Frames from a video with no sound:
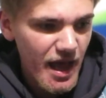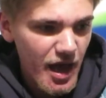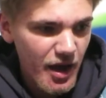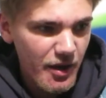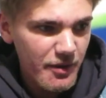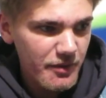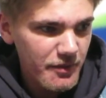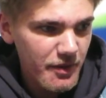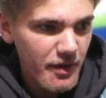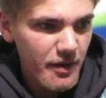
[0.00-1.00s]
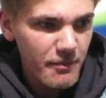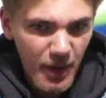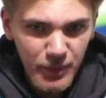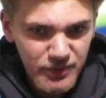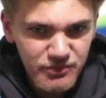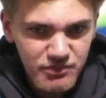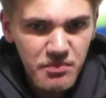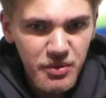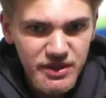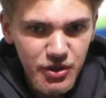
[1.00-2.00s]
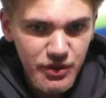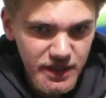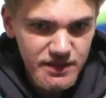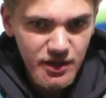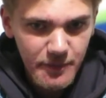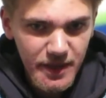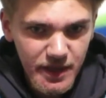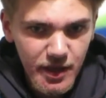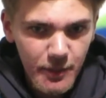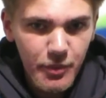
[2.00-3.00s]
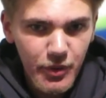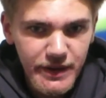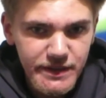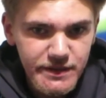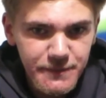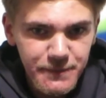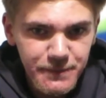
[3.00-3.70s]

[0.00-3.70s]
But we do need to start picking up points.